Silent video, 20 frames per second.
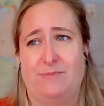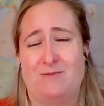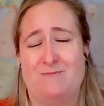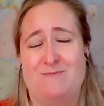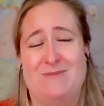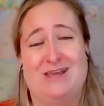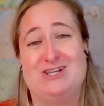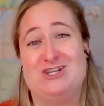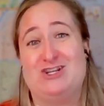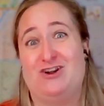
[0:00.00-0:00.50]

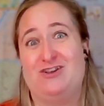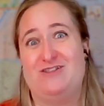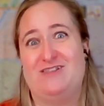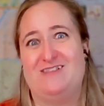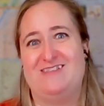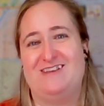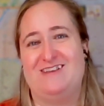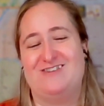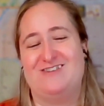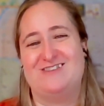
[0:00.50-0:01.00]
make sure
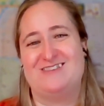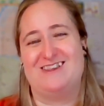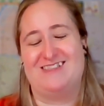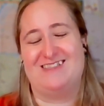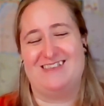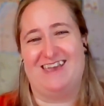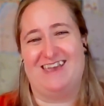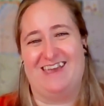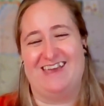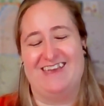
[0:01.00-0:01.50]
that there is
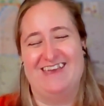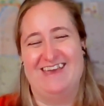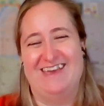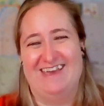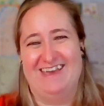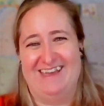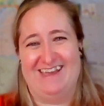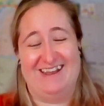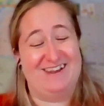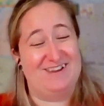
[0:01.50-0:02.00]
nothing
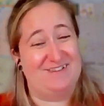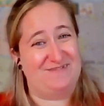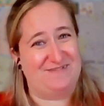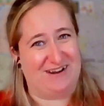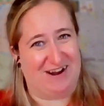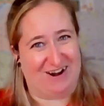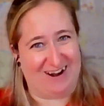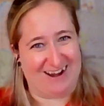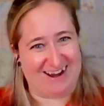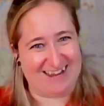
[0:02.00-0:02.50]

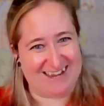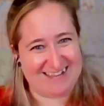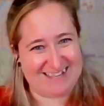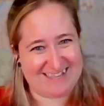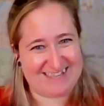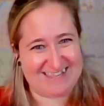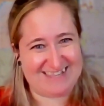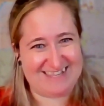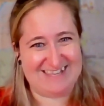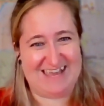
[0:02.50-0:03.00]

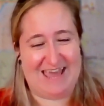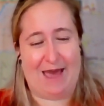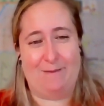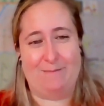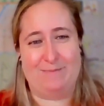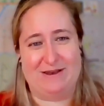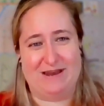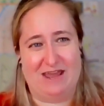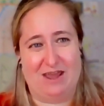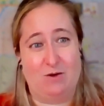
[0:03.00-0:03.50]
nefarious
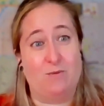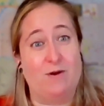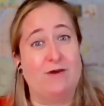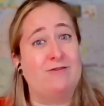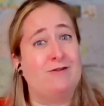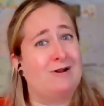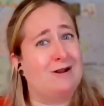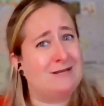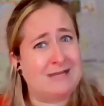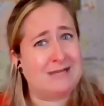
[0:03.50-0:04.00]
happening,
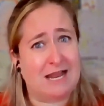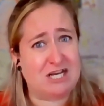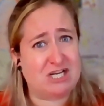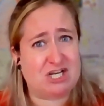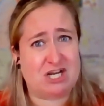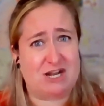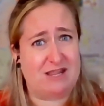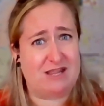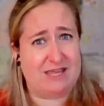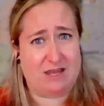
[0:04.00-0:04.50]
whether
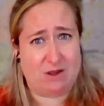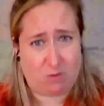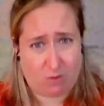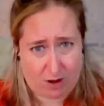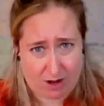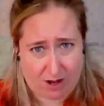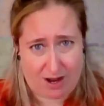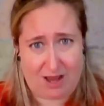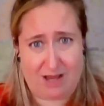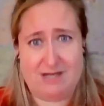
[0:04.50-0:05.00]
intentionally
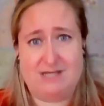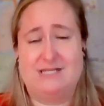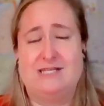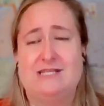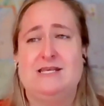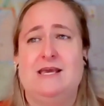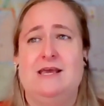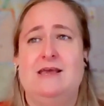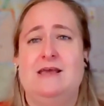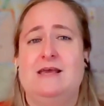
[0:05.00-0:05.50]
or not.
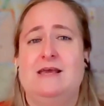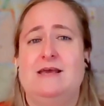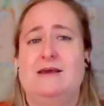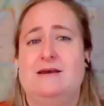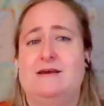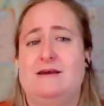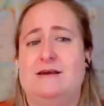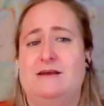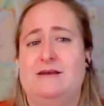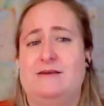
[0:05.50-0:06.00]

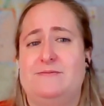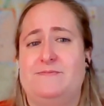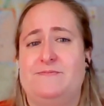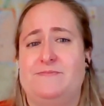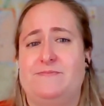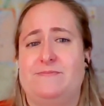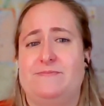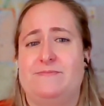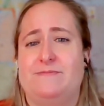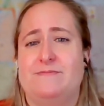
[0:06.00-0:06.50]

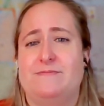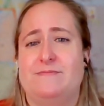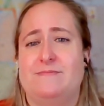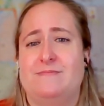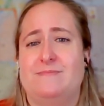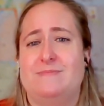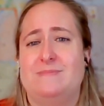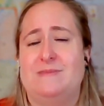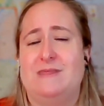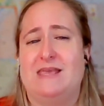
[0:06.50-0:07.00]

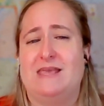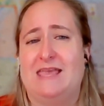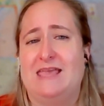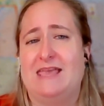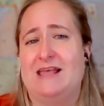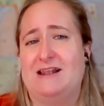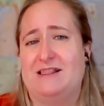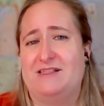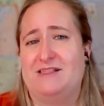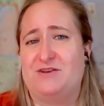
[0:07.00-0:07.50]
It can
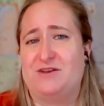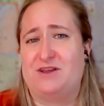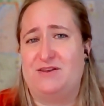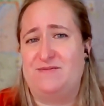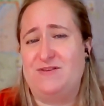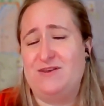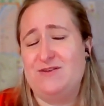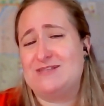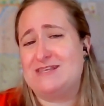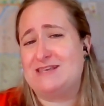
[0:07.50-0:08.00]
get a little
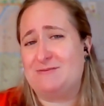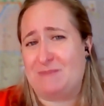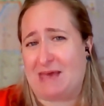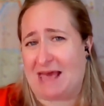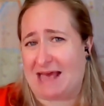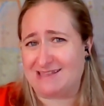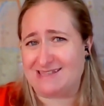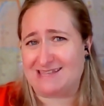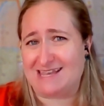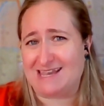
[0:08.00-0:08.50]
confusing
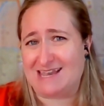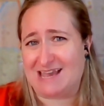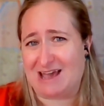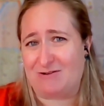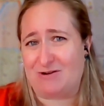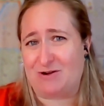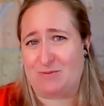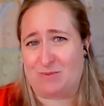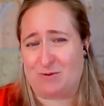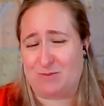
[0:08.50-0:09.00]
passing
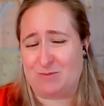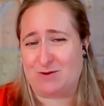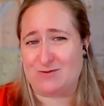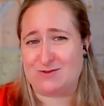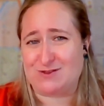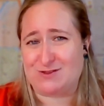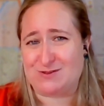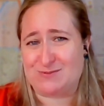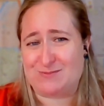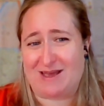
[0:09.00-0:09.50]
counter
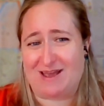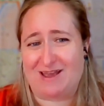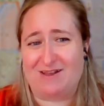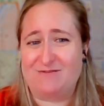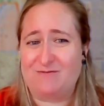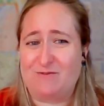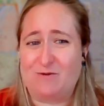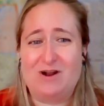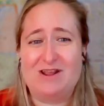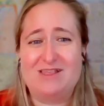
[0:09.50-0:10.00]
proposals back
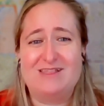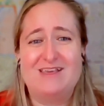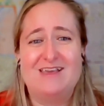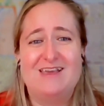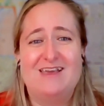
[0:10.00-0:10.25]
and forth.